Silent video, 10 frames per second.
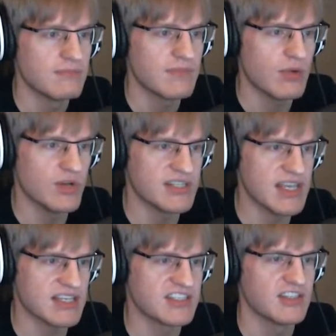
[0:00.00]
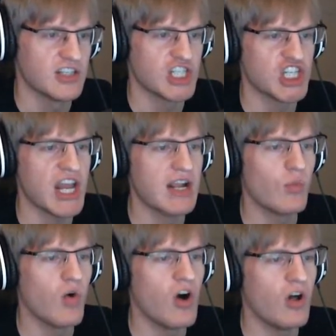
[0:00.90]
And what is this?
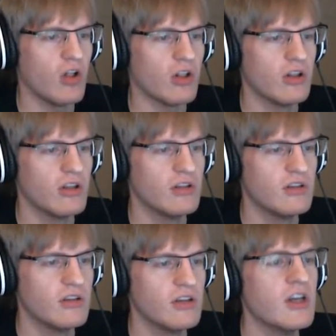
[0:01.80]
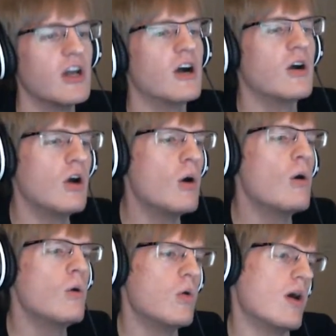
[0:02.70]
Check wall.
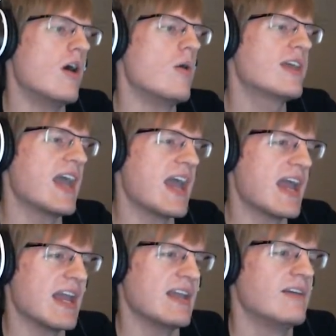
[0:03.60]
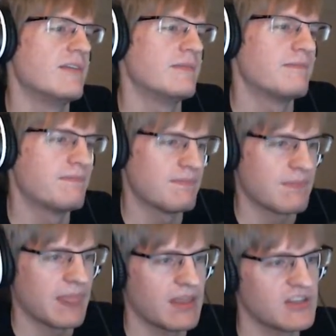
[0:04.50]
Oh, okay.
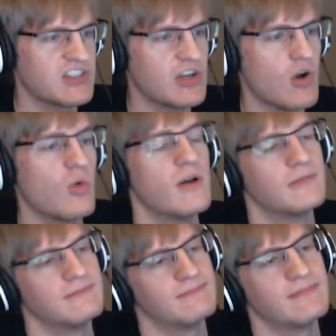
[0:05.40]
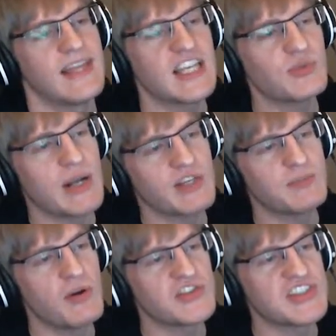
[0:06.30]
So that's what I was
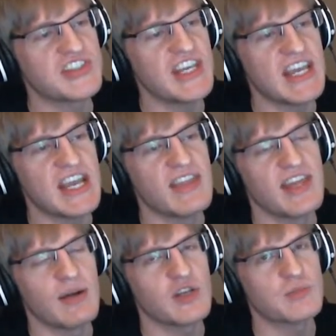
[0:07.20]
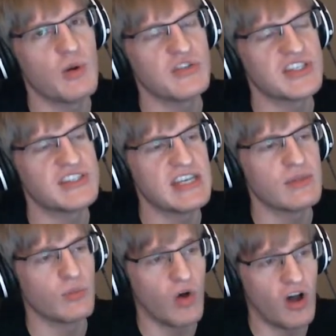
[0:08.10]
supposed to see. And then I was supposed to see the
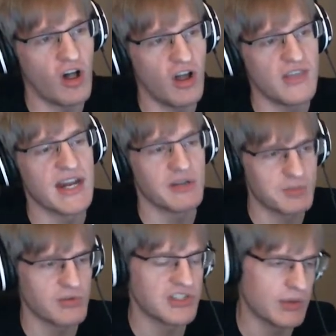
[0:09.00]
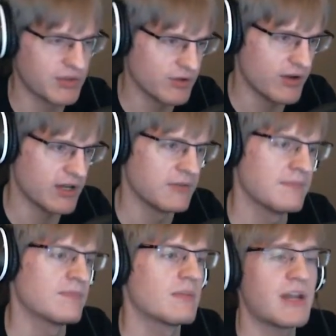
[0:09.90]
wall and then I was supposed to go through it.
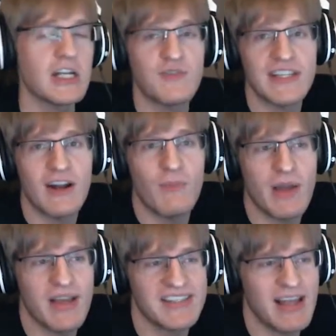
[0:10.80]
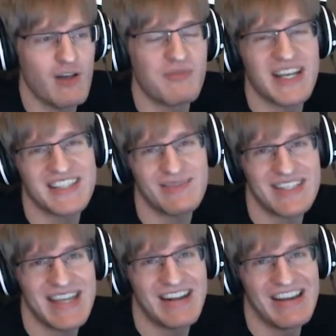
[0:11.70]
But I just figured that out by myself because I'm just
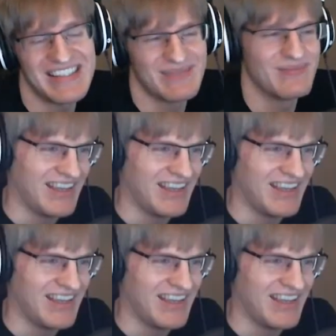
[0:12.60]
that awesome.